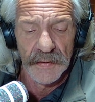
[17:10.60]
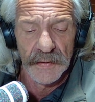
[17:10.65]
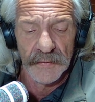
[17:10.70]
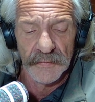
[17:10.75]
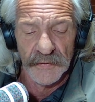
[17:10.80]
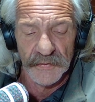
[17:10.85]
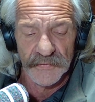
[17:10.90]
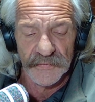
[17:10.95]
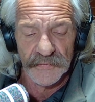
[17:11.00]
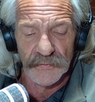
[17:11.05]

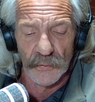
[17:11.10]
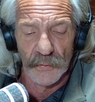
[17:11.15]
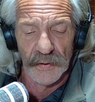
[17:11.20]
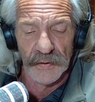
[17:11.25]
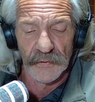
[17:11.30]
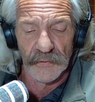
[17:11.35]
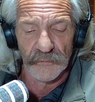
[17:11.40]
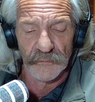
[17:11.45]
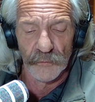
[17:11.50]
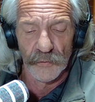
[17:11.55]
The
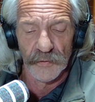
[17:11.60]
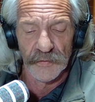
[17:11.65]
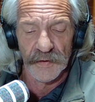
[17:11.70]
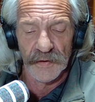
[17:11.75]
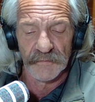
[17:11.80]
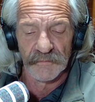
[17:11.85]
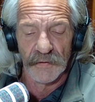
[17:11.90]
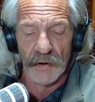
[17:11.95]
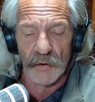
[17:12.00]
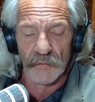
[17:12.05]
soil for the
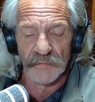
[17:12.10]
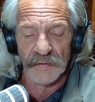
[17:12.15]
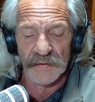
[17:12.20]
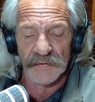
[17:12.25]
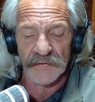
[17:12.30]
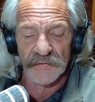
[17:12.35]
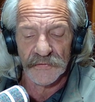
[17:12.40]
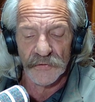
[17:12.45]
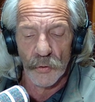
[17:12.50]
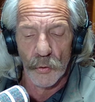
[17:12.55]
evolving
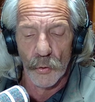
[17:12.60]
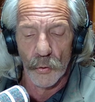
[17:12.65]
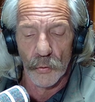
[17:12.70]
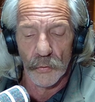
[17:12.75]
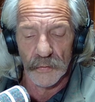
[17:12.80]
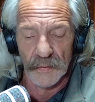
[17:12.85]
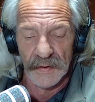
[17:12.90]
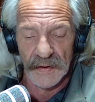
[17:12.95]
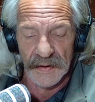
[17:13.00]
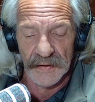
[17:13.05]

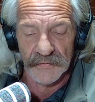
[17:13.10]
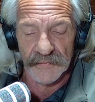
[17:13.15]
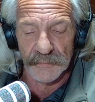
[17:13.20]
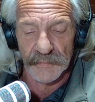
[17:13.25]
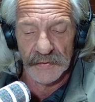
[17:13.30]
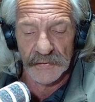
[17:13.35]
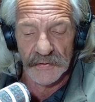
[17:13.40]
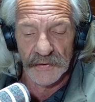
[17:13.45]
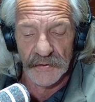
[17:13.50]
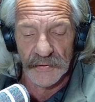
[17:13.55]
soul is
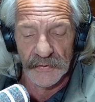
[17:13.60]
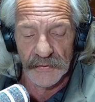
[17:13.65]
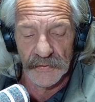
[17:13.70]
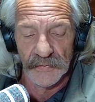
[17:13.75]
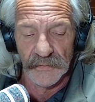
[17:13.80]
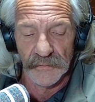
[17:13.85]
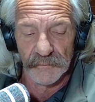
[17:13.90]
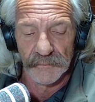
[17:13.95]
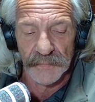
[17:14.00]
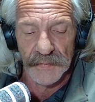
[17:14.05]

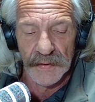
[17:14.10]
material,